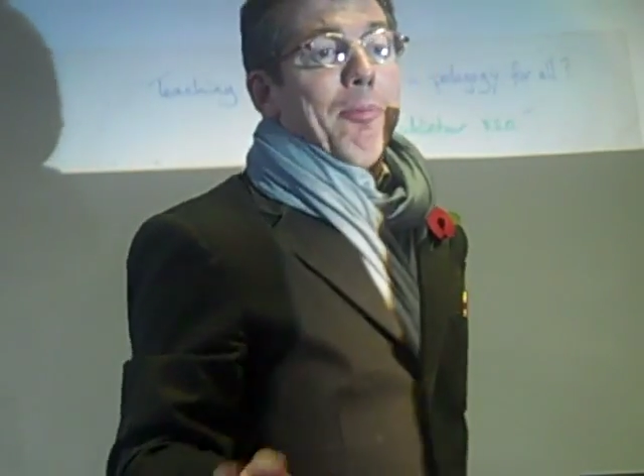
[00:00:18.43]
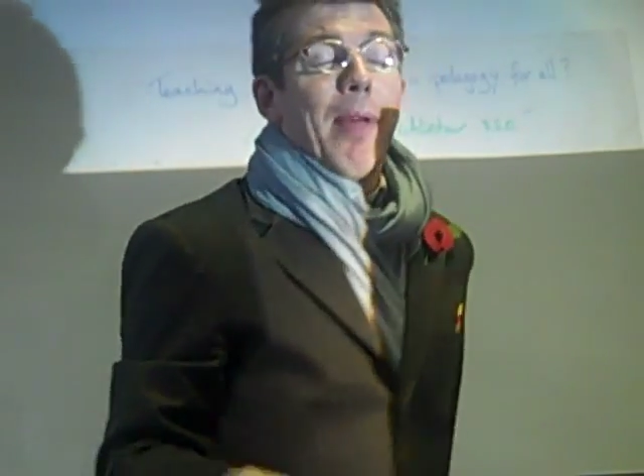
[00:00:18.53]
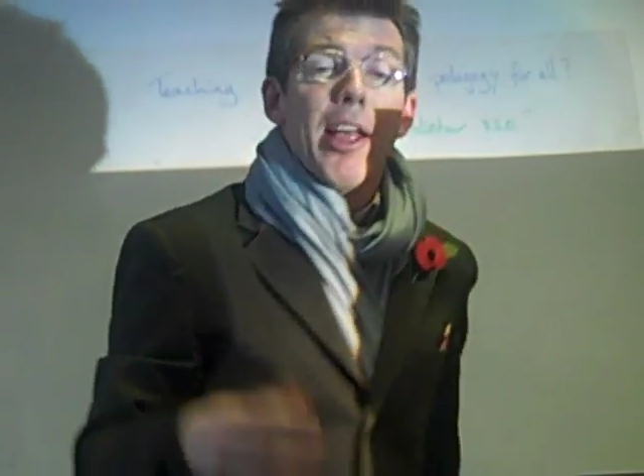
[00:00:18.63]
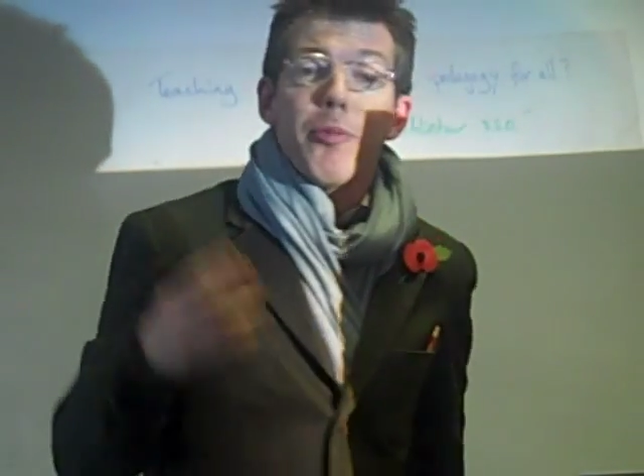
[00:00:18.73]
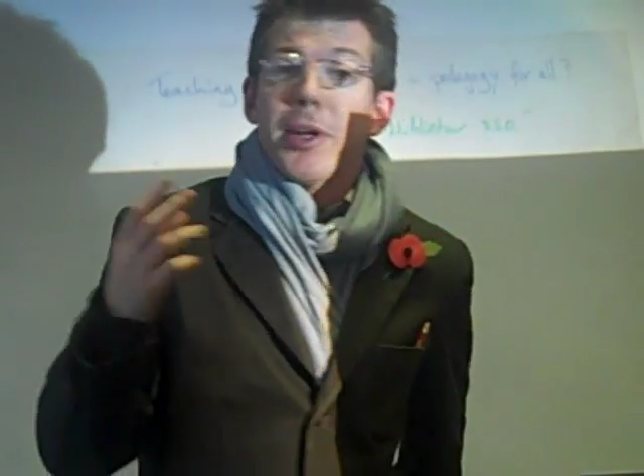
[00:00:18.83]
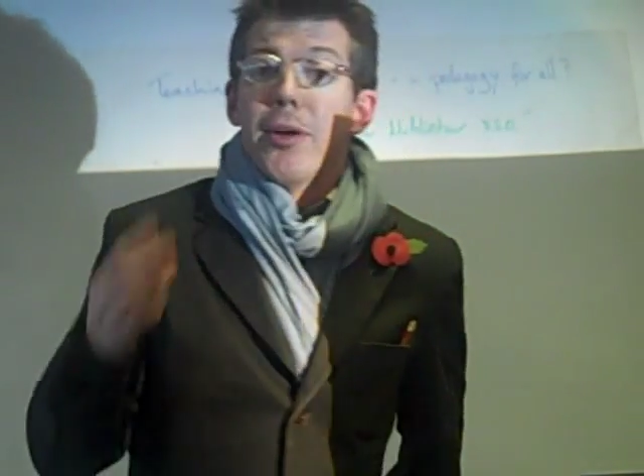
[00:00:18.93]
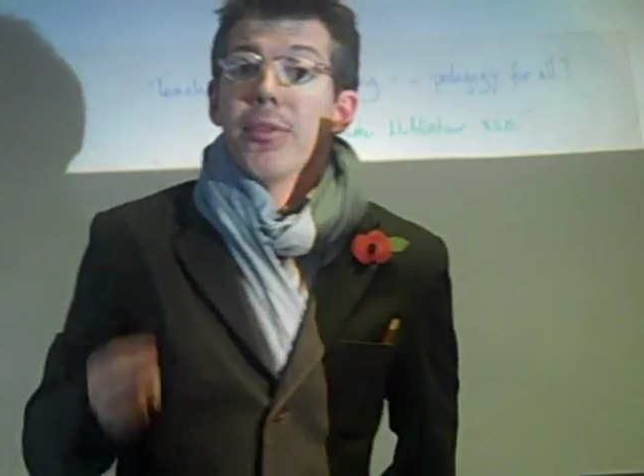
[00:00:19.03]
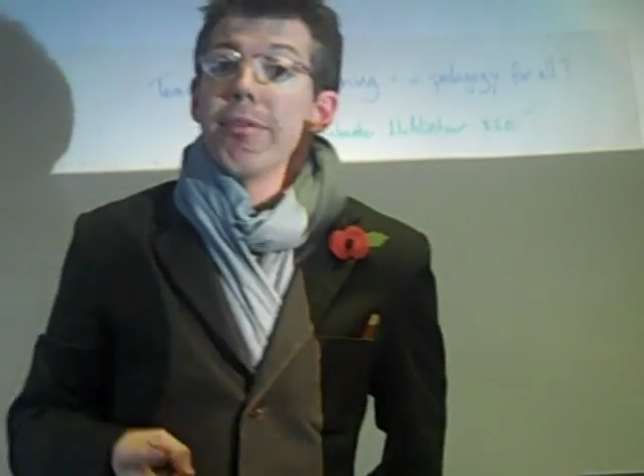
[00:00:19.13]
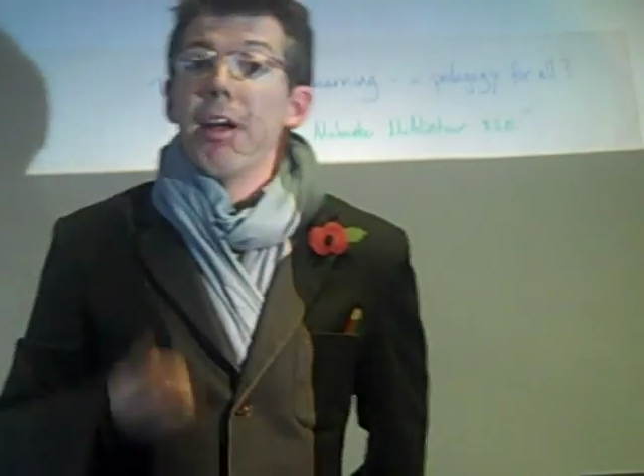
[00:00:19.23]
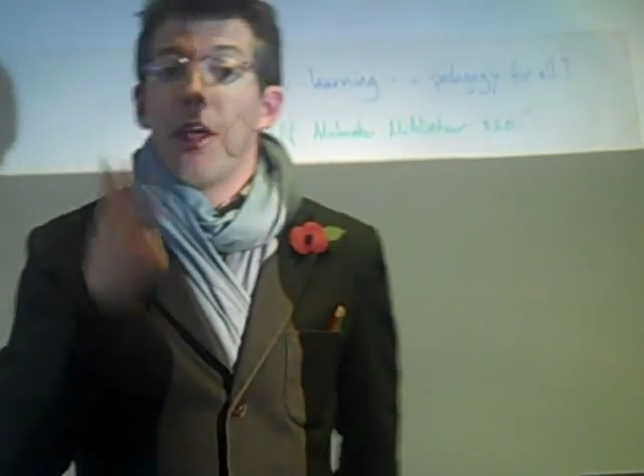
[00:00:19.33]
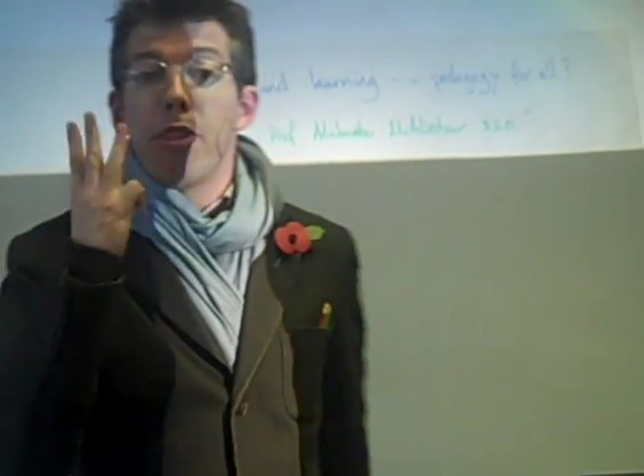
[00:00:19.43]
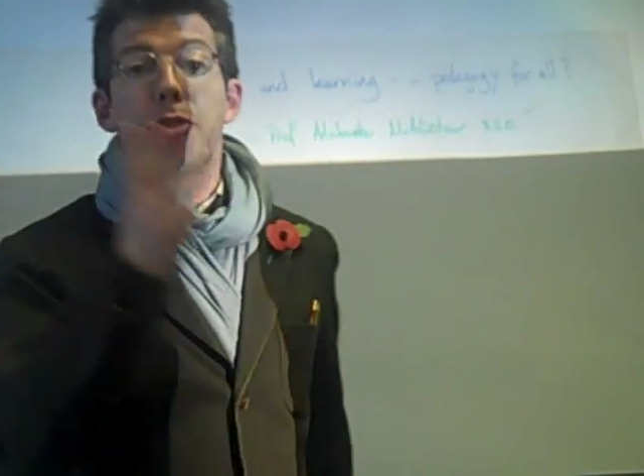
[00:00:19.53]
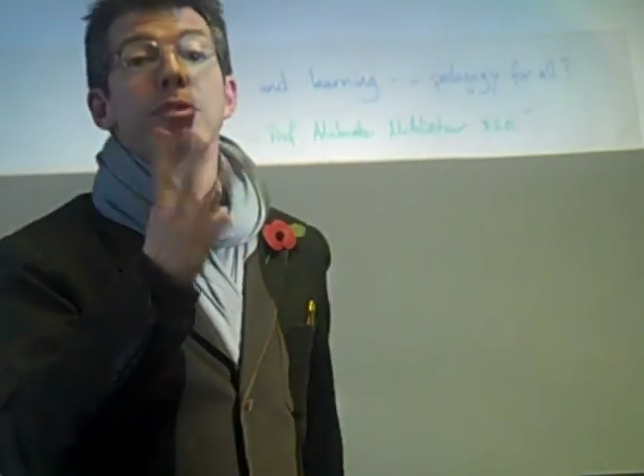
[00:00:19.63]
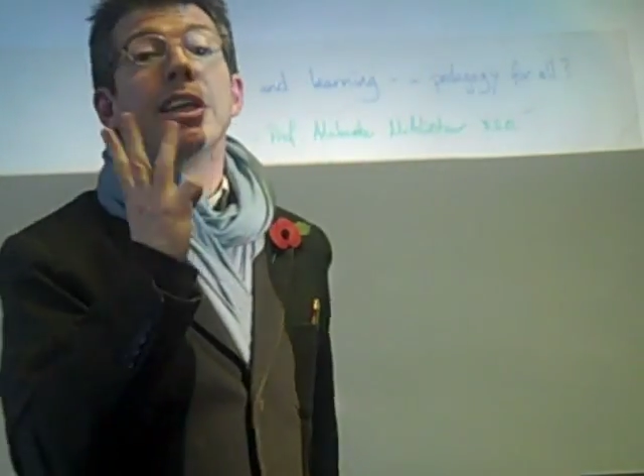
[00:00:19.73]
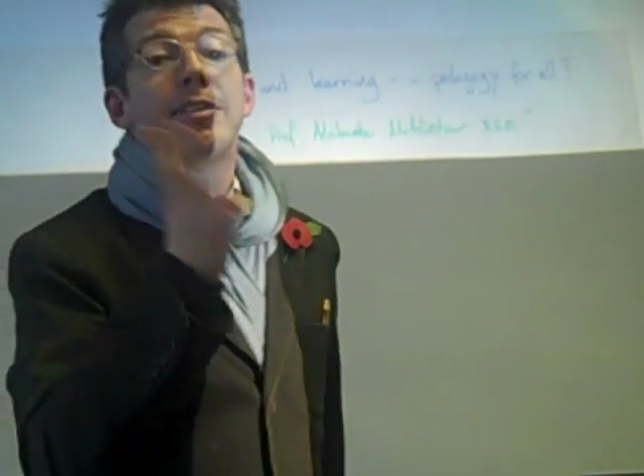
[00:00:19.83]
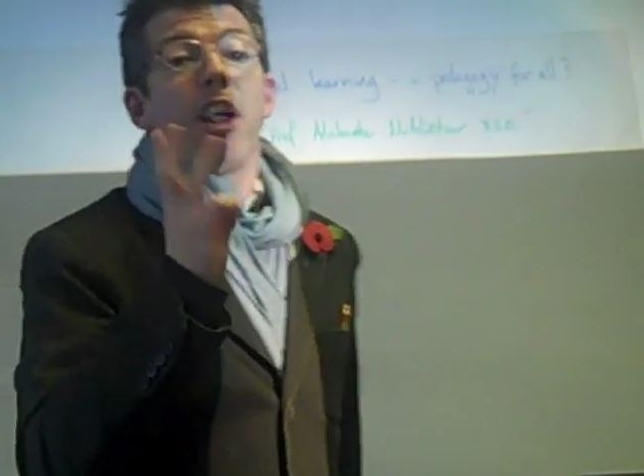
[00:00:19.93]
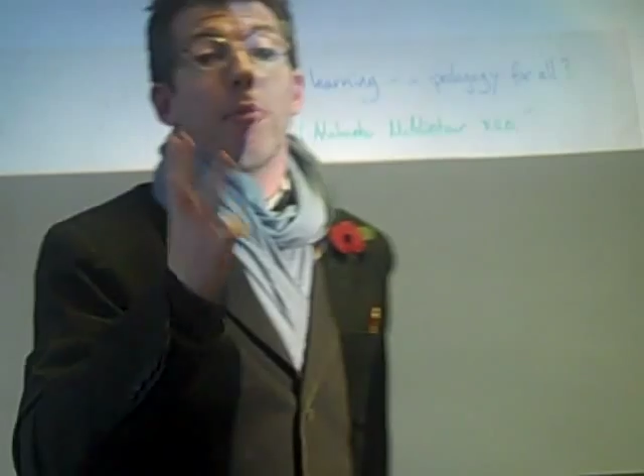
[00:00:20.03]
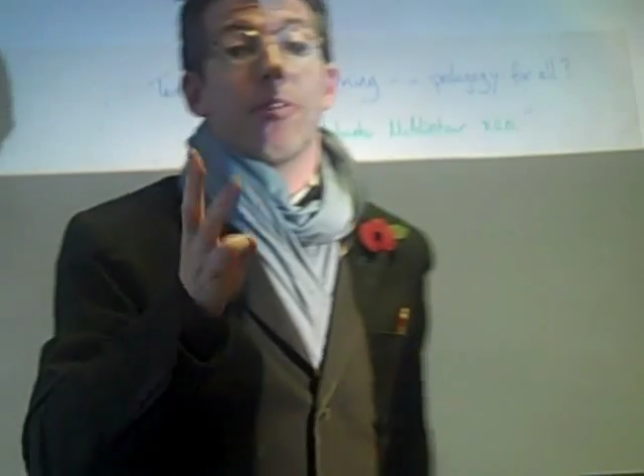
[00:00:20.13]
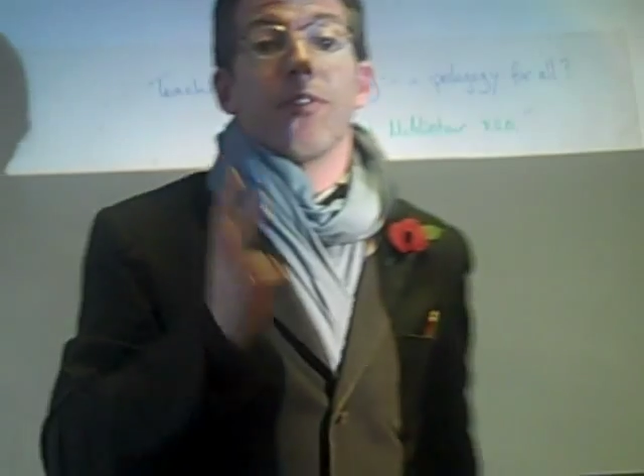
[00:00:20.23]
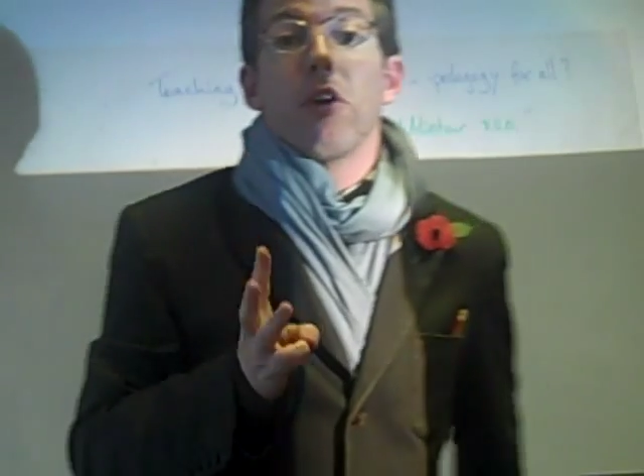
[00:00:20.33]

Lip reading: as we know, there are three types of